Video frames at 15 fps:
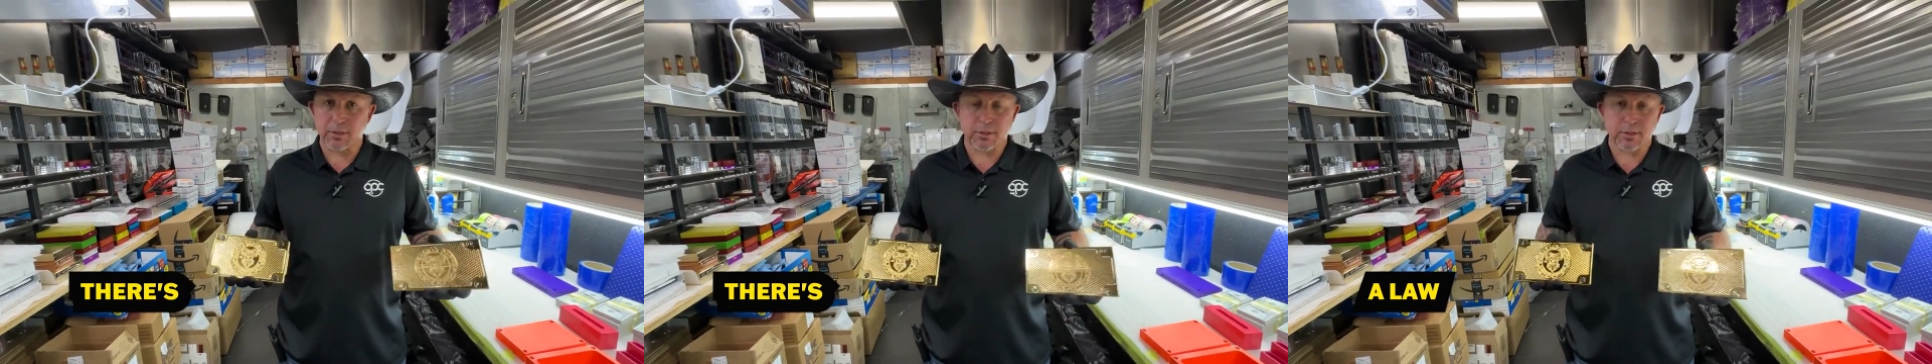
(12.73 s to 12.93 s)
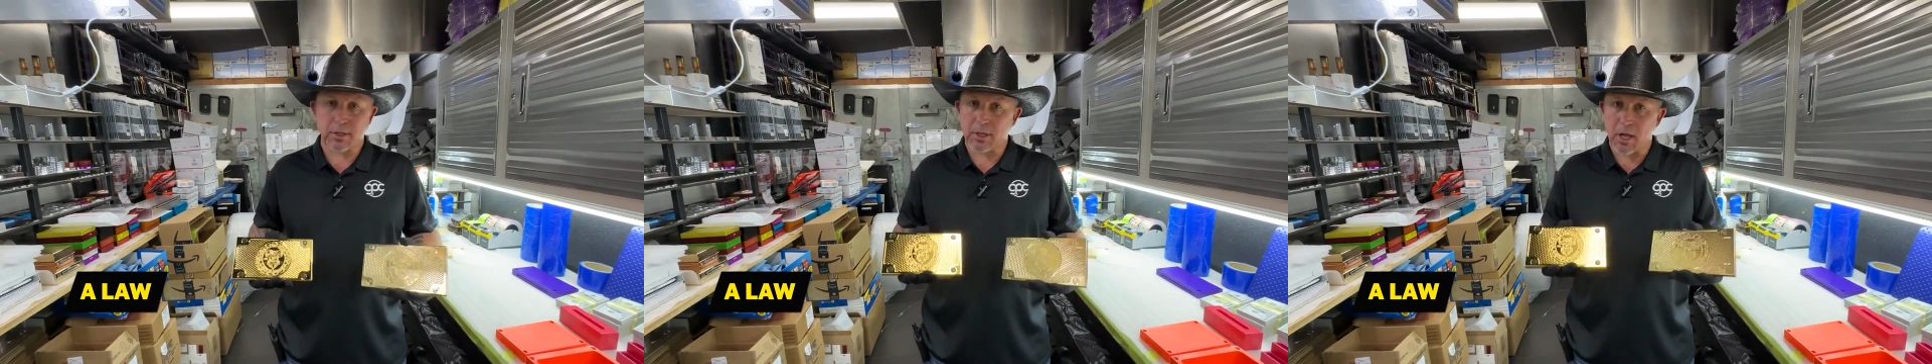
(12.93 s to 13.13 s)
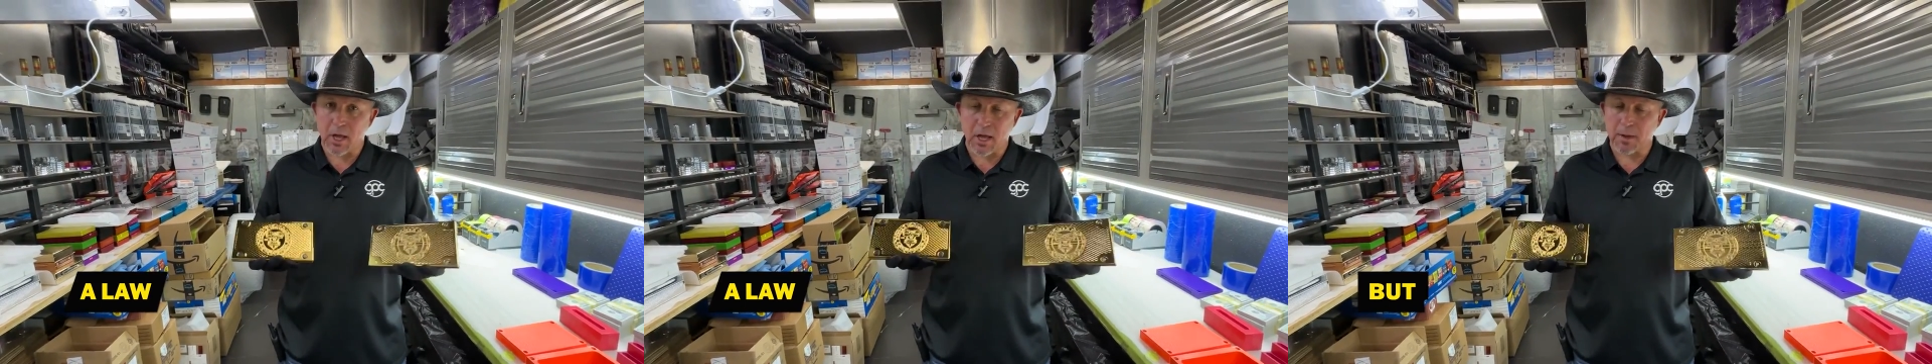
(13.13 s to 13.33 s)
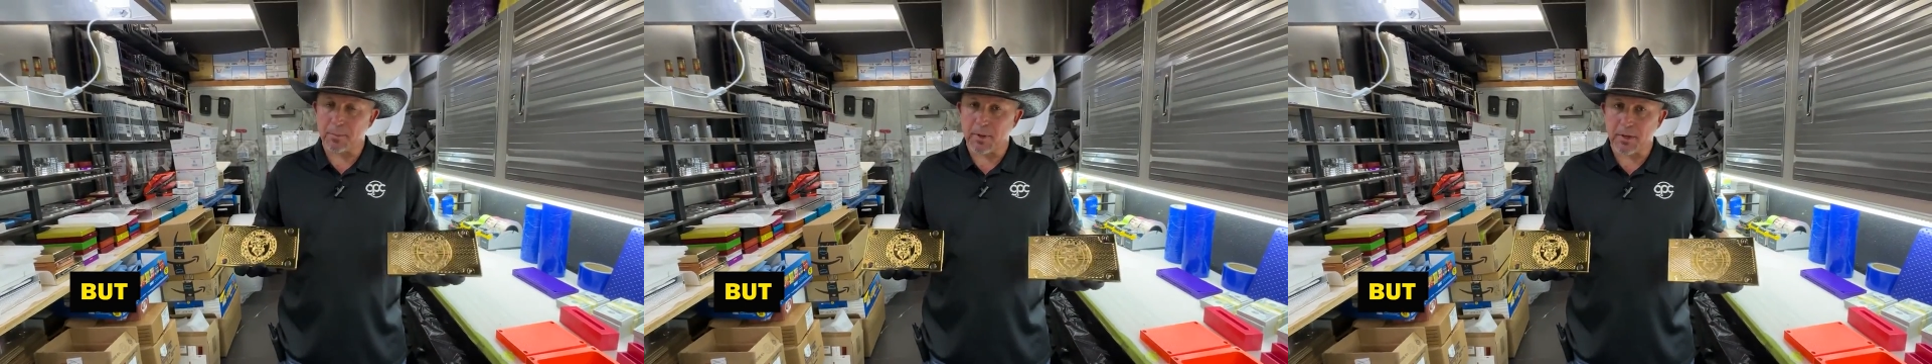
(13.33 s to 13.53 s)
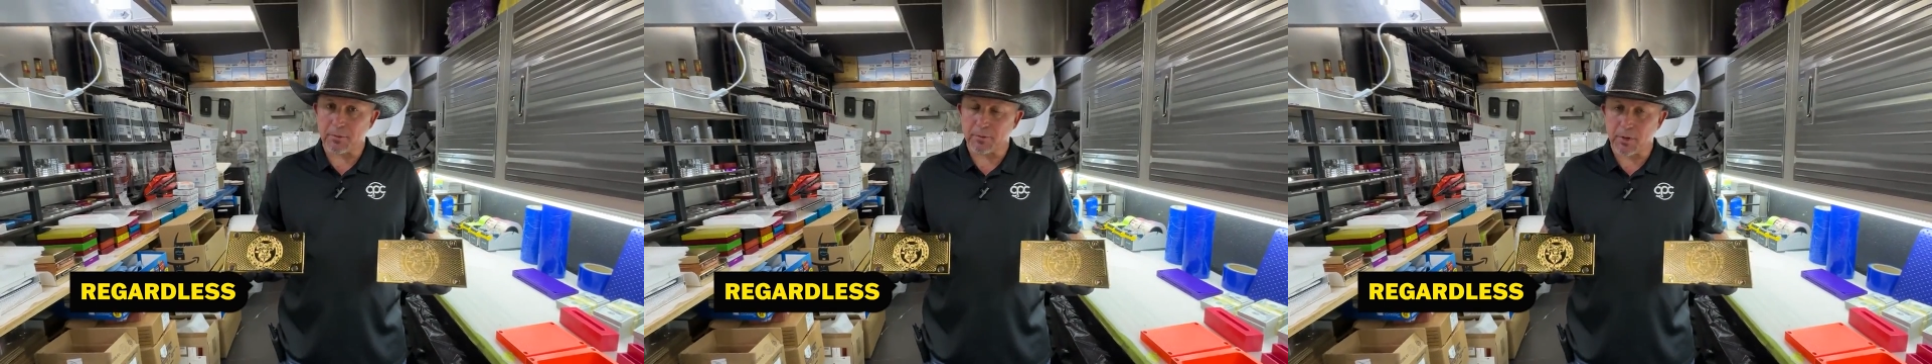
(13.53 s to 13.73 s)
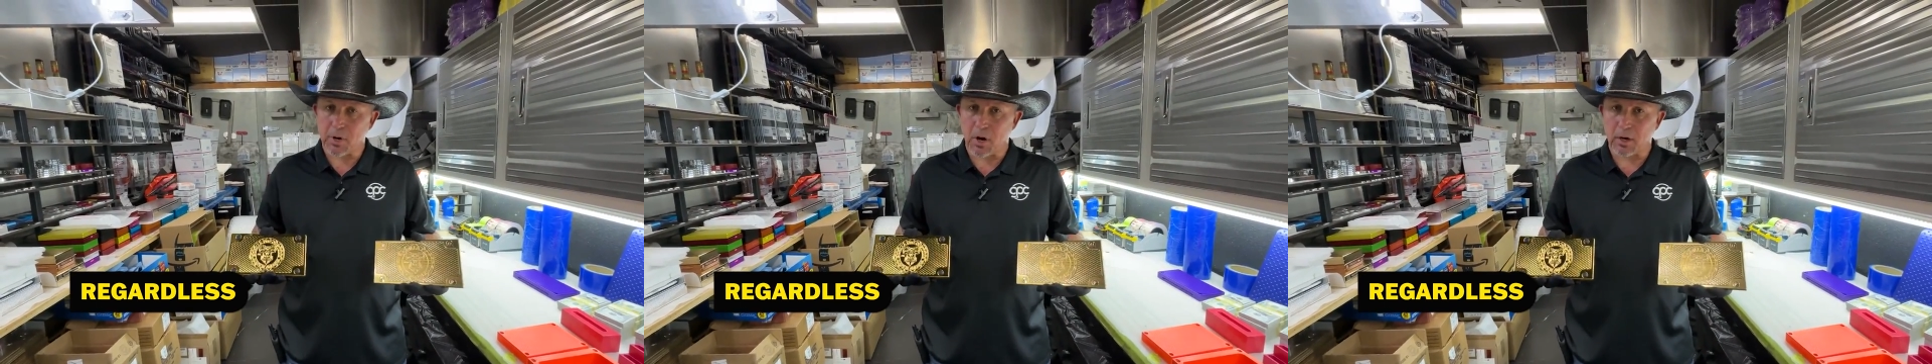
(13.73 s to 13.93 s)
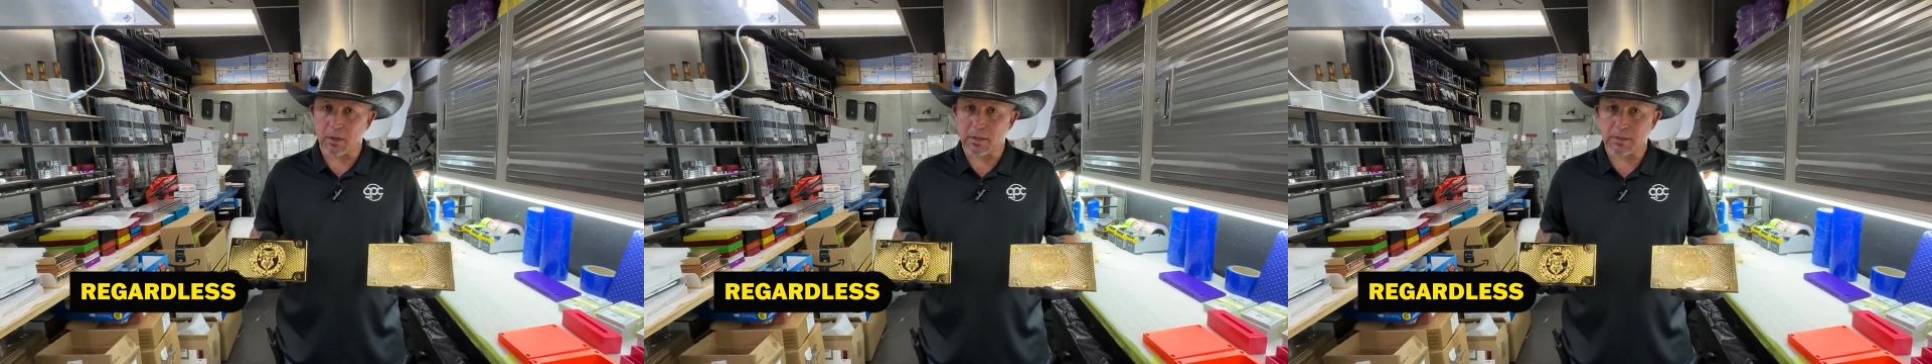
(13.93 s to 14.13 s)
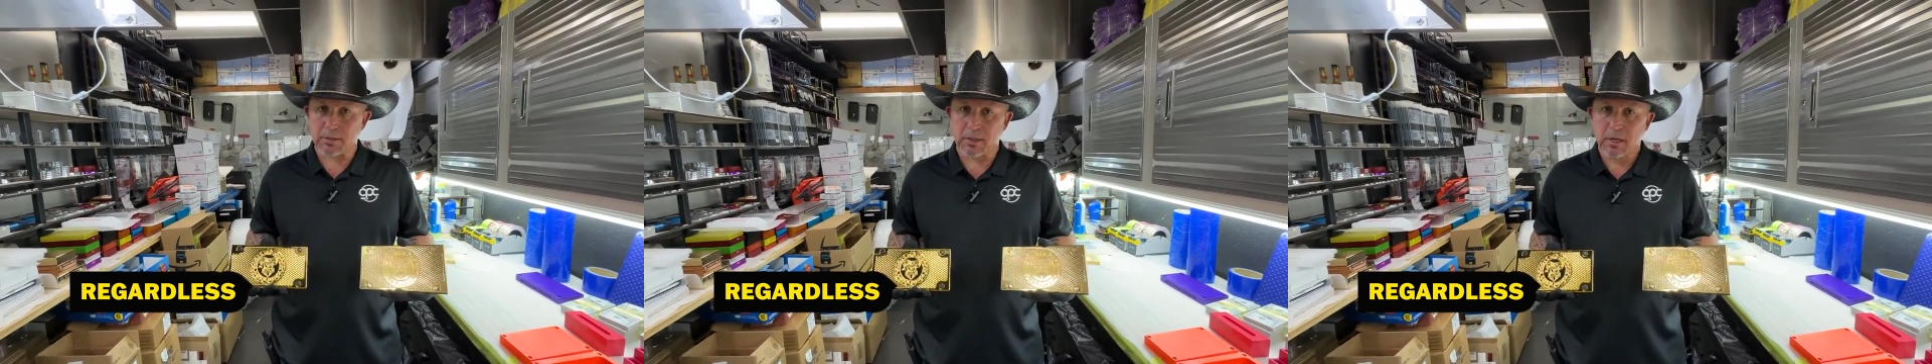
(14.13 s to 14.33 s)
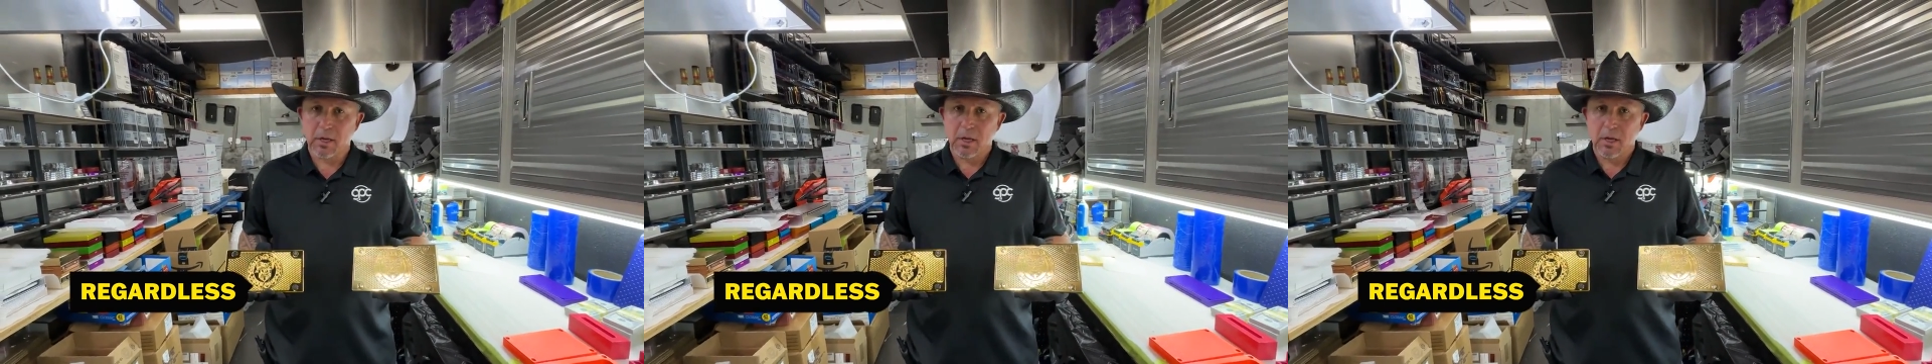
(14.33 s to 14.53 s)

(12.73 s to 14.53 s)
There's a law, but regardless.